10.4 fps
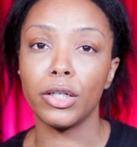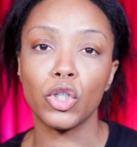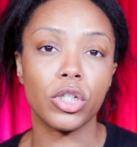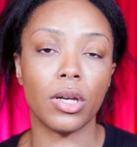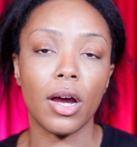
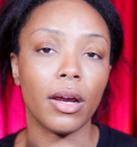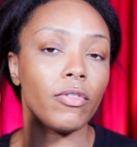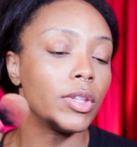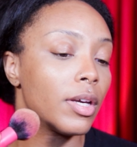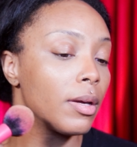then just lock
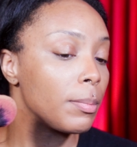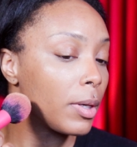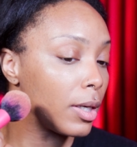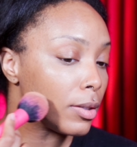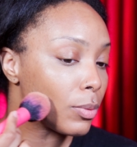everything in
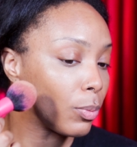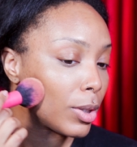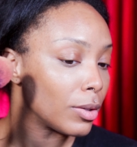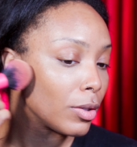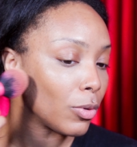place
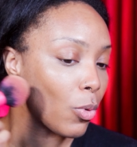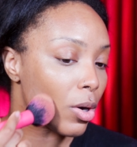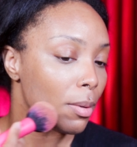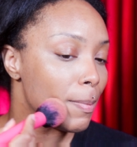with your